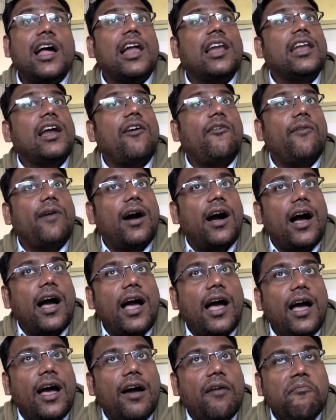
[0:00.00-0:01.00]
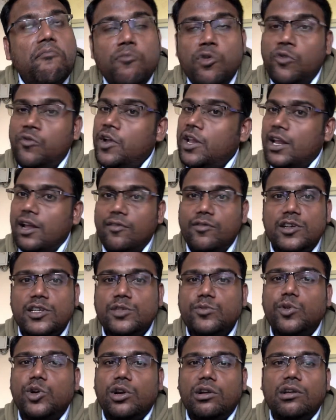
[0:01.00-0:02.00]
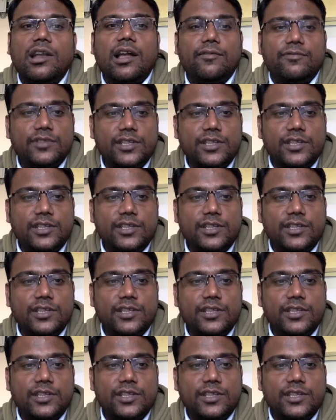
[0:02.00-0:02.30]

Now, movie lovers would love